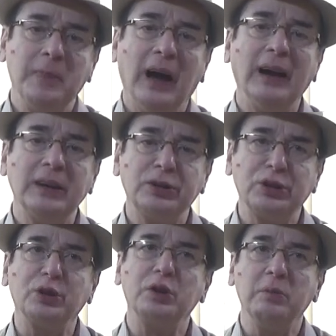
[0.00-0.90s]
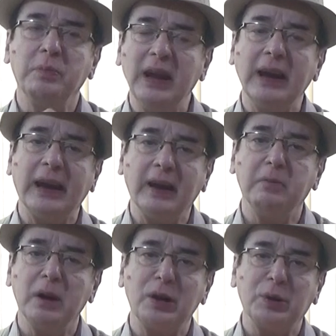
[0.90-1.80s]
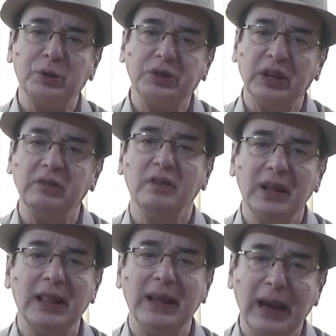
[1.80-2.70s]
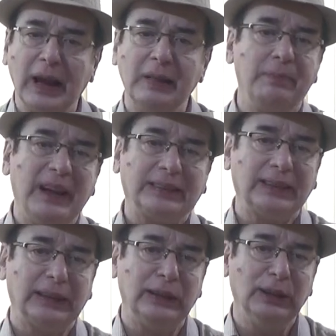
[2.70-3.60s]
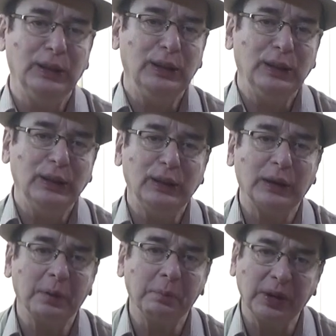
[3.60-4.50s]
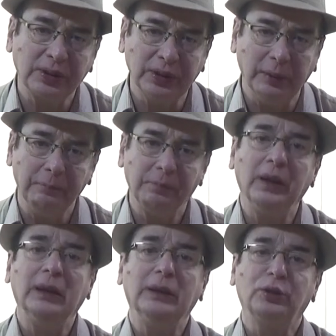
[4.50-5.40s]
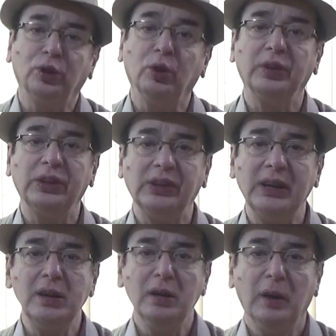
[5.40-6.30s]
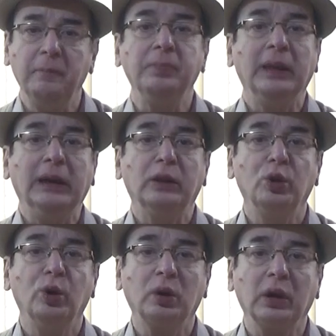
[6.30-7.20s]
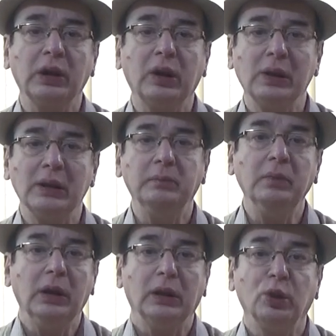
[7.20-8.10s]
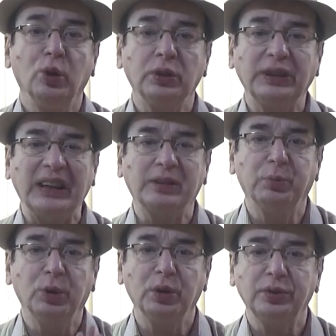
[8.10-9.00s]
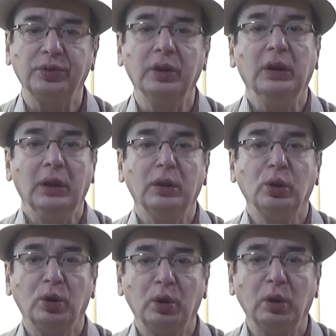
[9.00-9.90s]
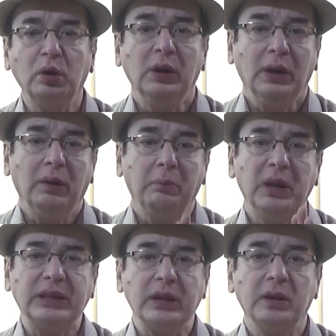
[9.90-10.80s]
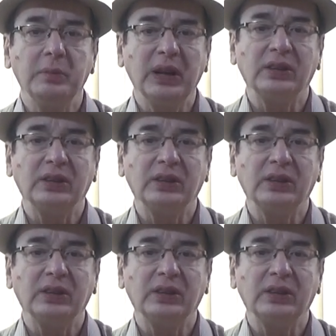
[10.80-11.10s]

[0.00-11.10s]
I should be able to genuinely help that uh, person. So we said, no curriculum, no textbooks, no midterm